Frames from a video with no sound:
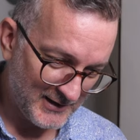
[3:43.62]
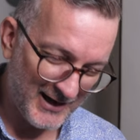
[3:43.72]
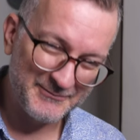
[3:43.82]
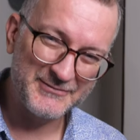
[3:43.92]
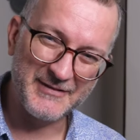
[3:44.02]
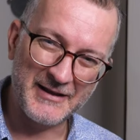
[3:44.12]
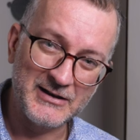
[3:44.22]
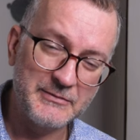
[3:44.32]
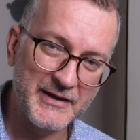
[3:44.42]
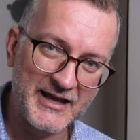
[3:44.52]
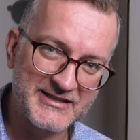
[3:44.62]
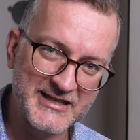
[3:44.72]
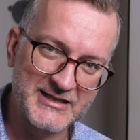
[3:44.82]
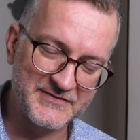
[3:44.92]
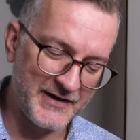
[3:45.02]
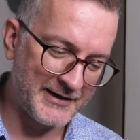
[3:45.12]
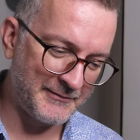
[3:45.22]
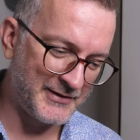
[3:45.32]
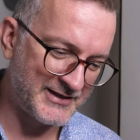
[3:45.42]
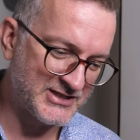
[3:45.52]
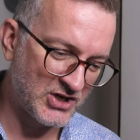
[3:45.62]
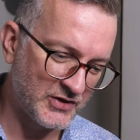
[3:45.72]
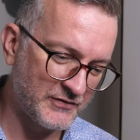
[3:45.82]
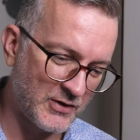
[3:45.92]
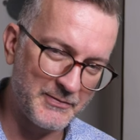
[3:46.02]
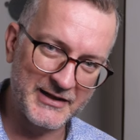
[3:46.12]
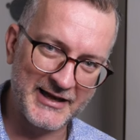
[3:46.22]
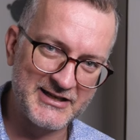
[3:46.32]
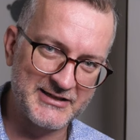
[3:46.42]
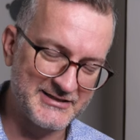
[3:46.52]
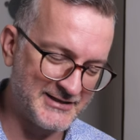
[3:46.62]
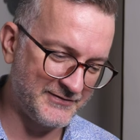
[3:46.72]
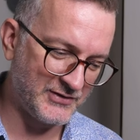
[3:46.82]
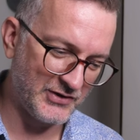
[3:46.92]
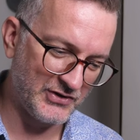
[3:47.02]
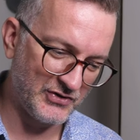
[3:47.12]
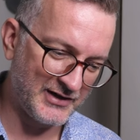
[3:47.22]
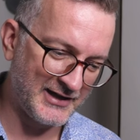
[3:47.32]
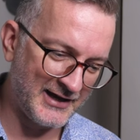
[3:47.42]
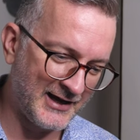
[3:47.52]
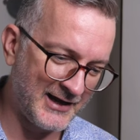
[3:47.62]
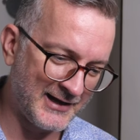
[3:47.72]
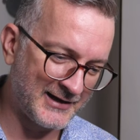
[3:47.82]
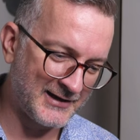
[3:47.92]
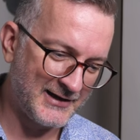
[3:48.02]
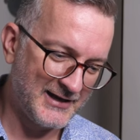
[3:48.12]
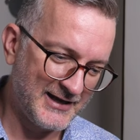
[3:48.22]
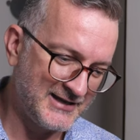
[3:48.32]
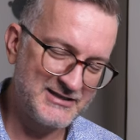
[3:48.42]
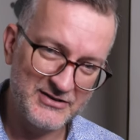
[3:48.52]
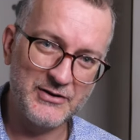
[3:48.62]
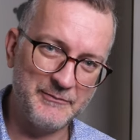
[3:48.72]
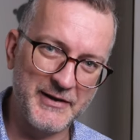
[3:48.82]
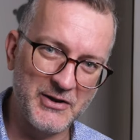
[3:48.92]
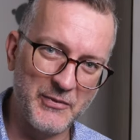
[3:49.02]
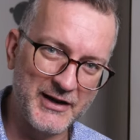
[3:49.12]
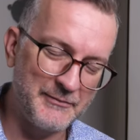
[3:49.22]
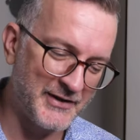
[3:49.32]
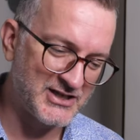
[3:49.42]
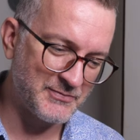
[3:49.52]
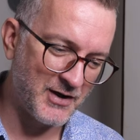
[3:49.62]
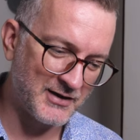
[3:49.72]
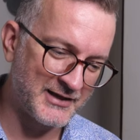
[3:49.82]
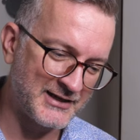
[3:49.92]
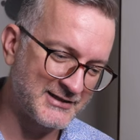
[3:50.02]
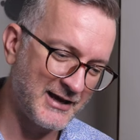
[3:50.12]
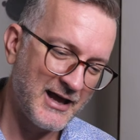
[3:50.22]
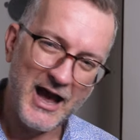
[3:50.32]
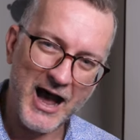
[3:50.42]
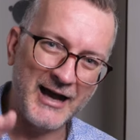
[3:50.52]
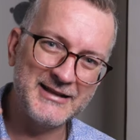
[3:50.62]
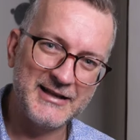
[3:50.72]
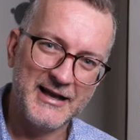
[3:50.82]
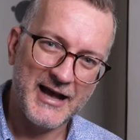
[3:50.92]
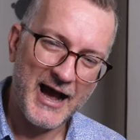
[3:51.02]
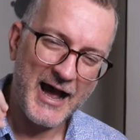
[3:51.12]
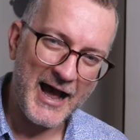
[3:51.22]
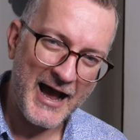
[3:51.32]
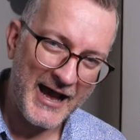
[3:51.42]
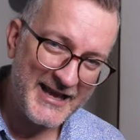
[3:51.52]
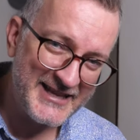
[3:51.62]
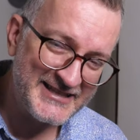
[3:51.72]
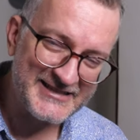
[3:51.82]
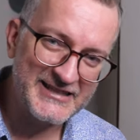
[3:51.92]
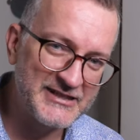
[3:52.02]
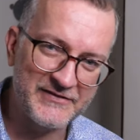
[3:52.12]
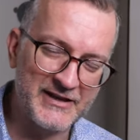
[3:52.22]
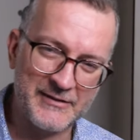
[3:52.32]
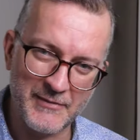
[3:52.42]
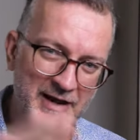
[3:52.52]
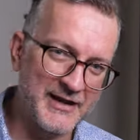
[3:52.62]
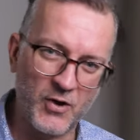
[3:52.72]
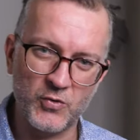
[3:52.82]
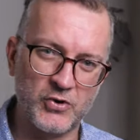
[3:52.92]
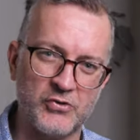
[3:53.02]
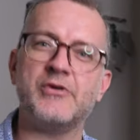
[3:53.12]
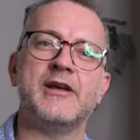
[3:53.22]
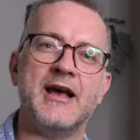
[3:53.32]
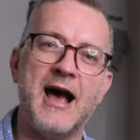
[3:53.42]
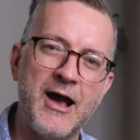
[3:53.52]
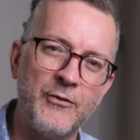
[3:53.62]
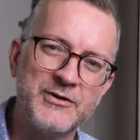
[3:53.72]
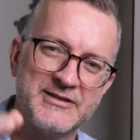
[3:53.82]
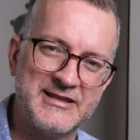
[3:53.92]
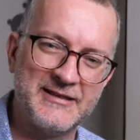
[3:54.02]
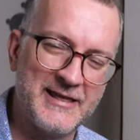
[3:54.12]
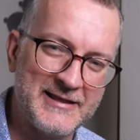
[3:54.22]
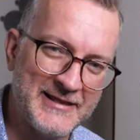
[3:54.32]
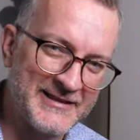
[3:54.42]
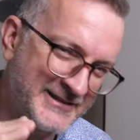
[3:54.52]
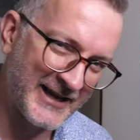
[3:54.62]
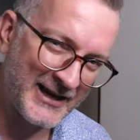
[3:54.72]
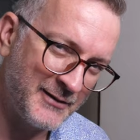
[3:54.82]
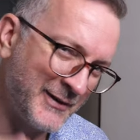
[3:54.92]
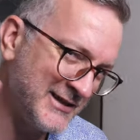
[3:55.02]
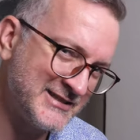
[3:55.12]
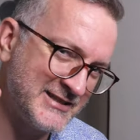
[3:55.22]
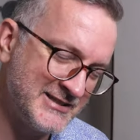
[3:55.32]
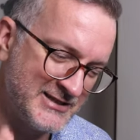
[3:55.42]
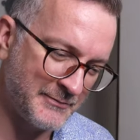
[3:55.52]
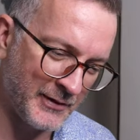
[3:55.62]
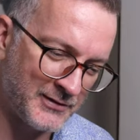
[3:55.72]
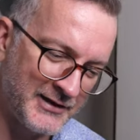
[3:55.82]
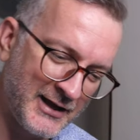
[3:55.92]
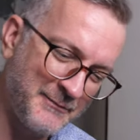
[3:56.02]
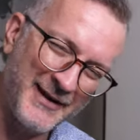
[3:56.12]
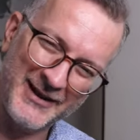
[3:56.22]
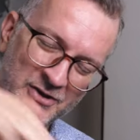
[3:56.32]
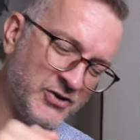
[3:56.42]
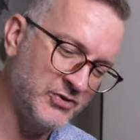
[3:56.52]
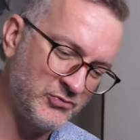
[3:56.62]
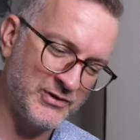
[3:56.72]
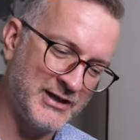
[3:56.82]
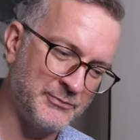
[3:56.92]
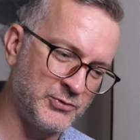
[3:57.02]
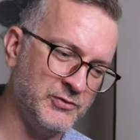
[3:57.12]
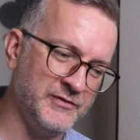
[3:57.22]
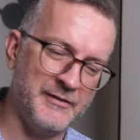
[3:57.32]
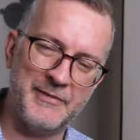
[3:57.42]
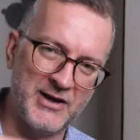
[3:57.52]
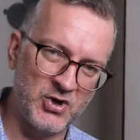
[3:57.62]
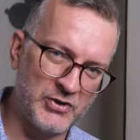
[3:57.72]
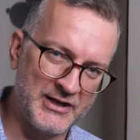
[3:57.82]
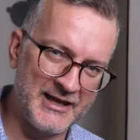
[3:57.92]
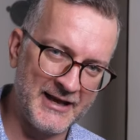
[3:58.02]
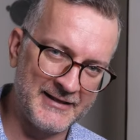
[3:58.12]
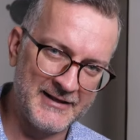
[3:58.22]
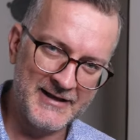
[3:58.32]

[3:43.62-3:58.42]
I'm a little bit unsatisfied. I mean, there's a lot of complicated stuff going on here. Like, is there a better way to benchmark things? I instinctively, in my whole career, I always think that the database is the bottleneck, but I couldn't really prove it by looking at